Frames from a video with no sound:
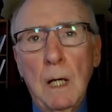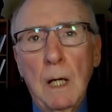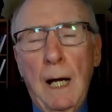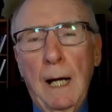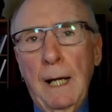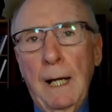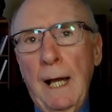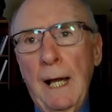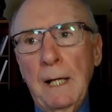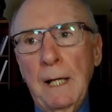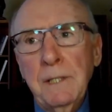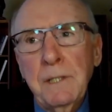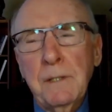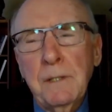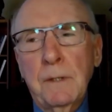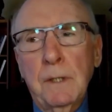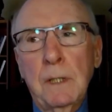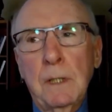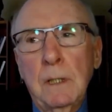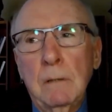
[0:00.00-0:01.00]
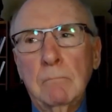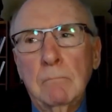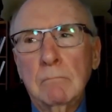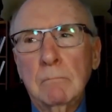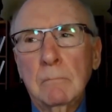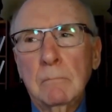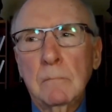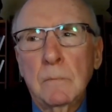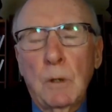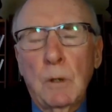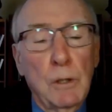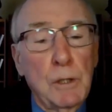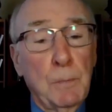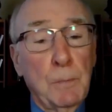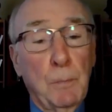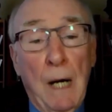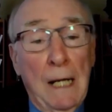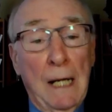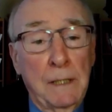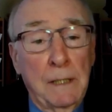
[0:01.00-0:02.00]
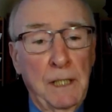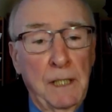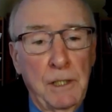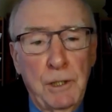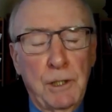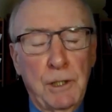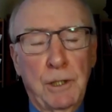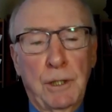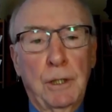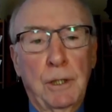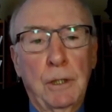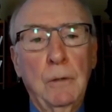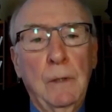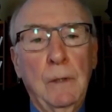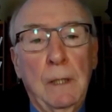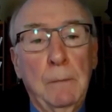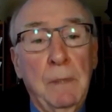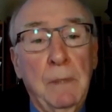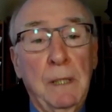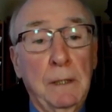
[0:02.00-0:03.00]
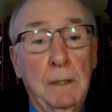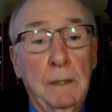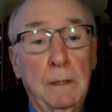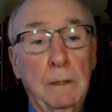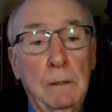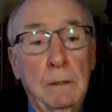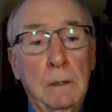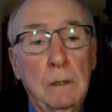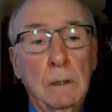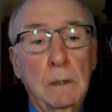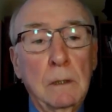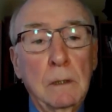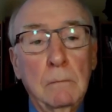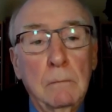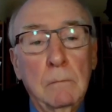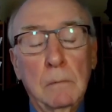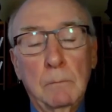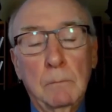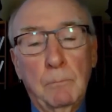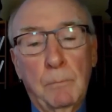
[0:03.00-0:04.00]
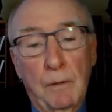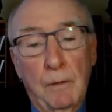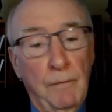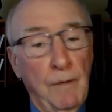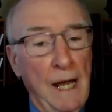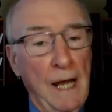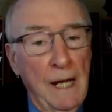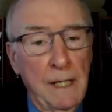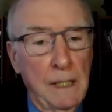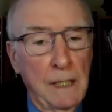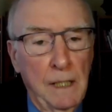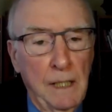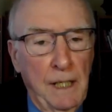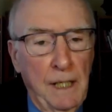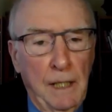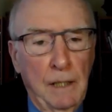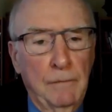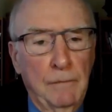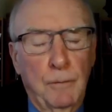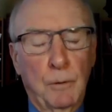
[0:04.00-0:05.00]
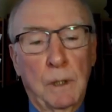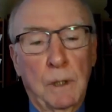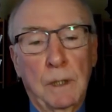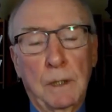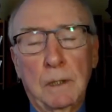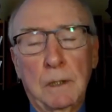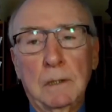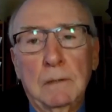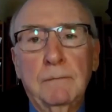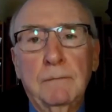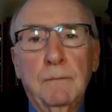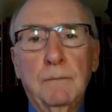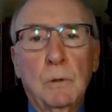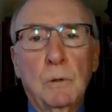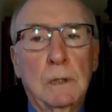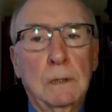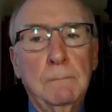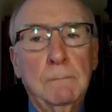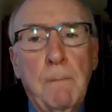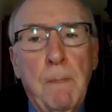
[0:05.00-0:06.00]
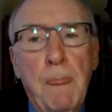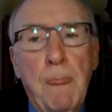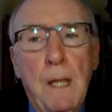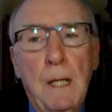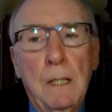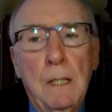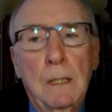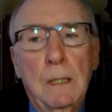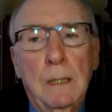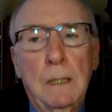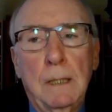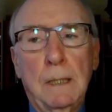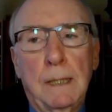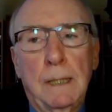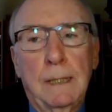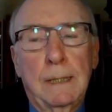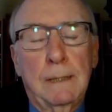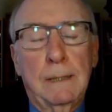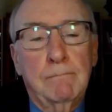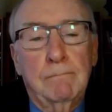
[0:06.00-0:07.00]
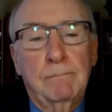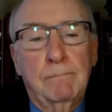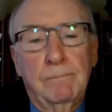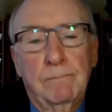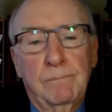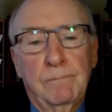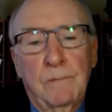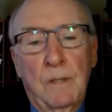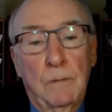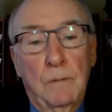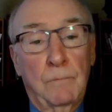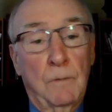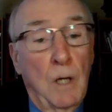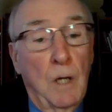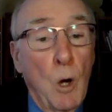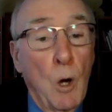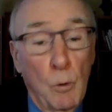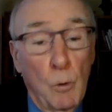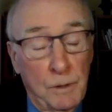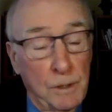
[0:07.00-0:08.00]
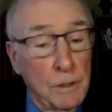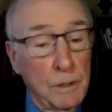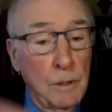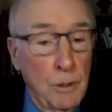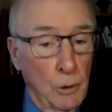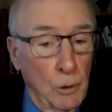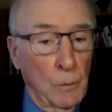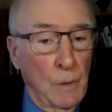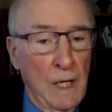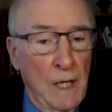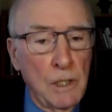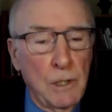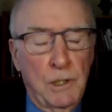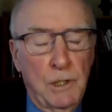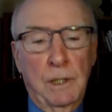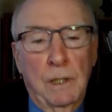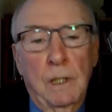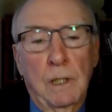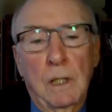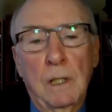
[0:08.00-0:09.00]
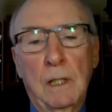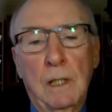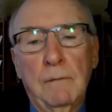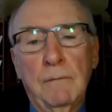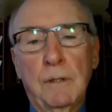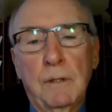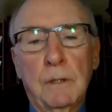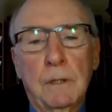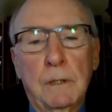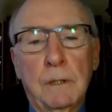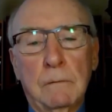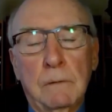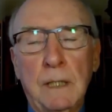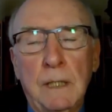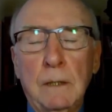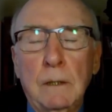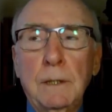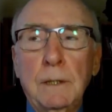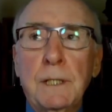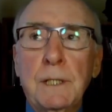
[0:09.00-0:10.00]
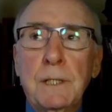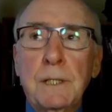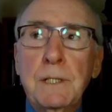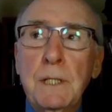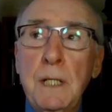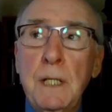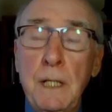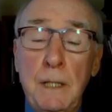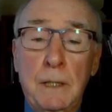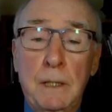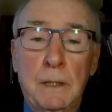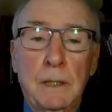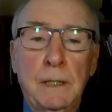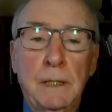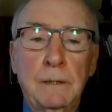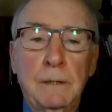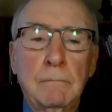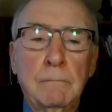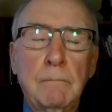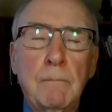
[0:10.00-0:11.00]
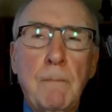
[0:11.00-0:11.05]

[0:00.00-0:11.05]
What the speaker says: the nurse practitioner who had been providing care for her for the whole duration of her illness here. And